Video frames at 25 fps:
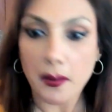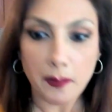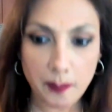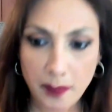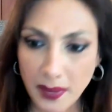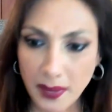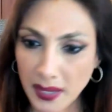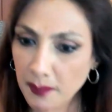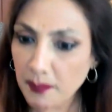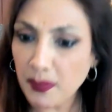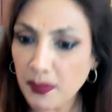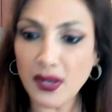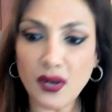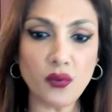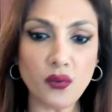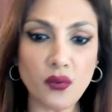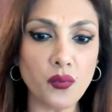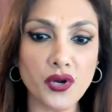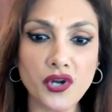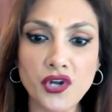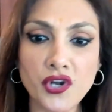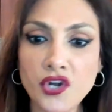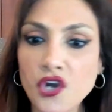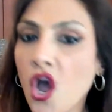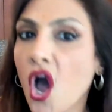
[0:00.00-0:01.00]
People
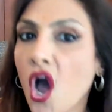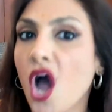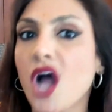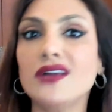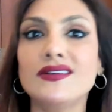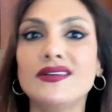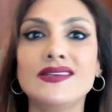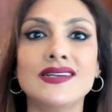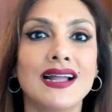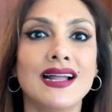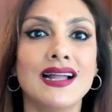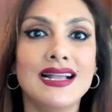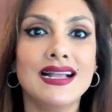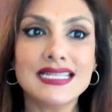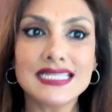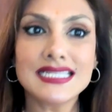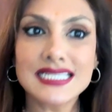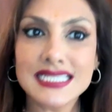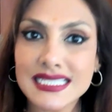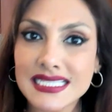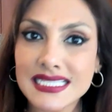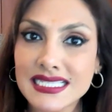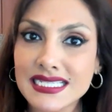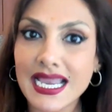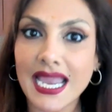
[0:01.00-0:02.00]
would not
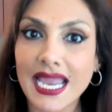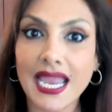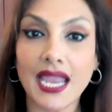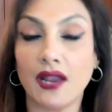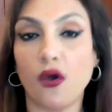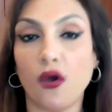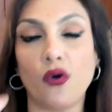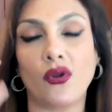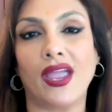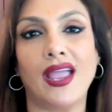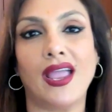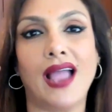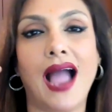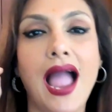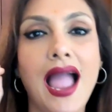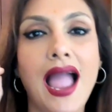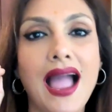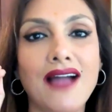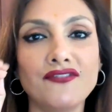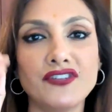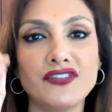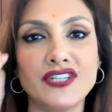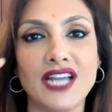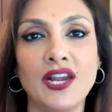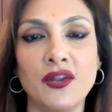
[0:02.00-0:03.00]
stay. Okay, I
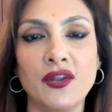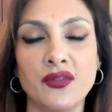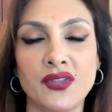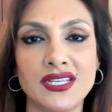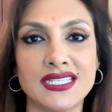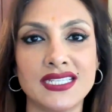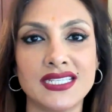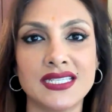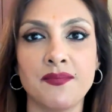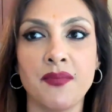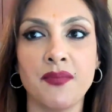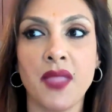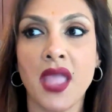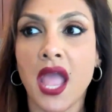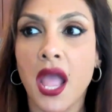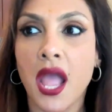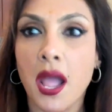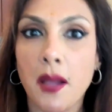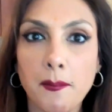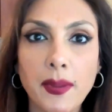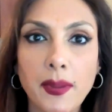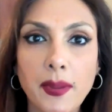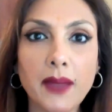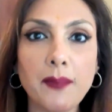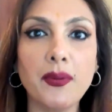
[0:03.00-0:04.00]
have to tell you this.
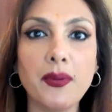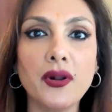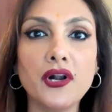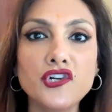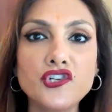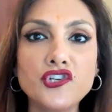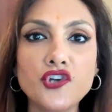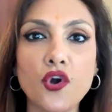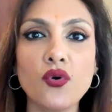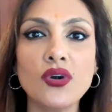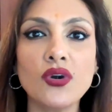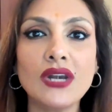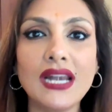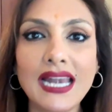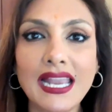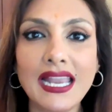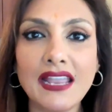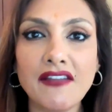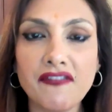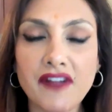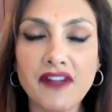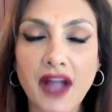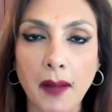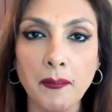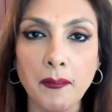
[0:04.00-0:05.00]
People don't
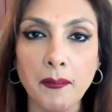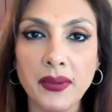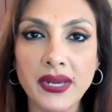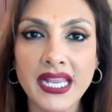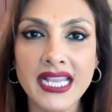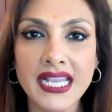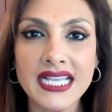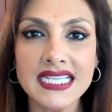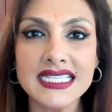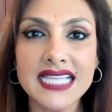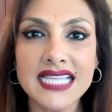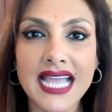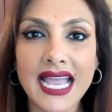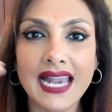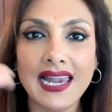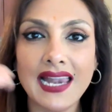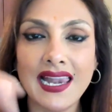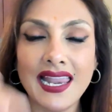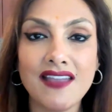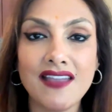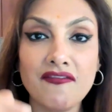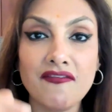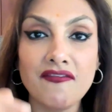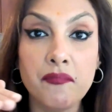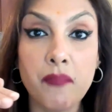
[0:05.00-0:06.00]
leave companies, they
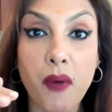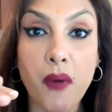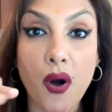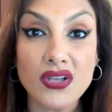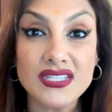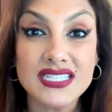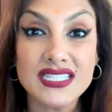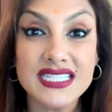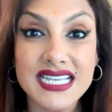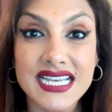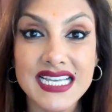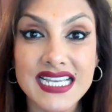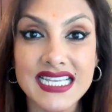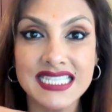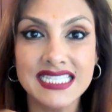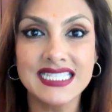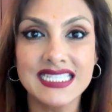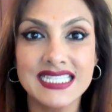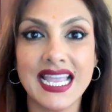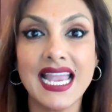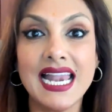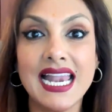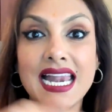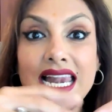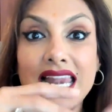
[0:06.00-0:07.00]
leave bosses,
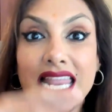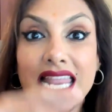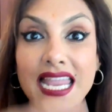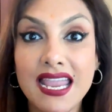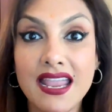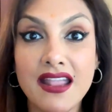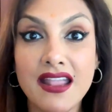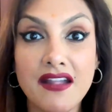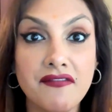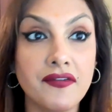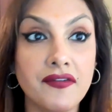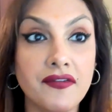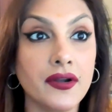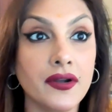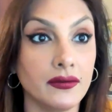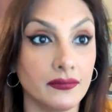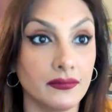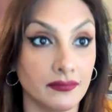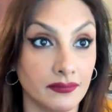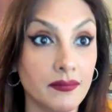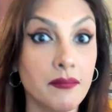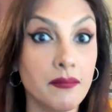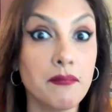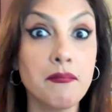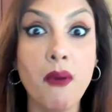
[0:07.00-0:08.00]
they leave
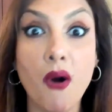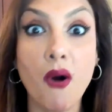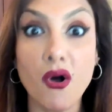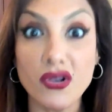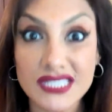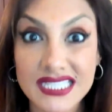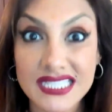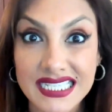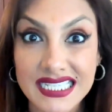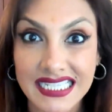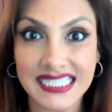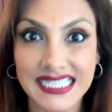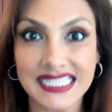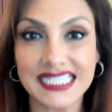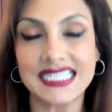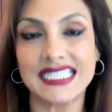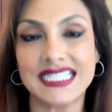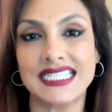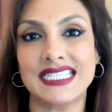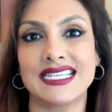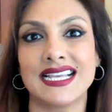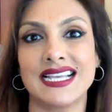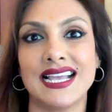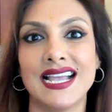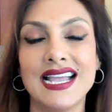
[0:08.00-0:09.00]

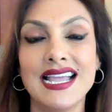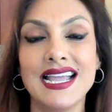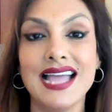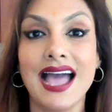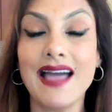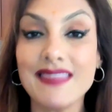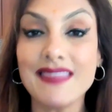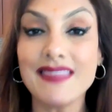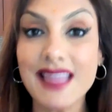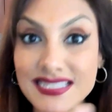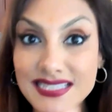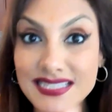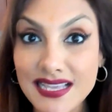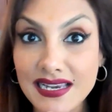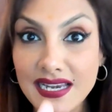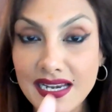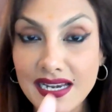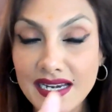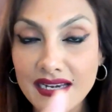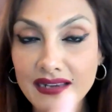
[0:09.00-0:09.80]
bosses. And that's the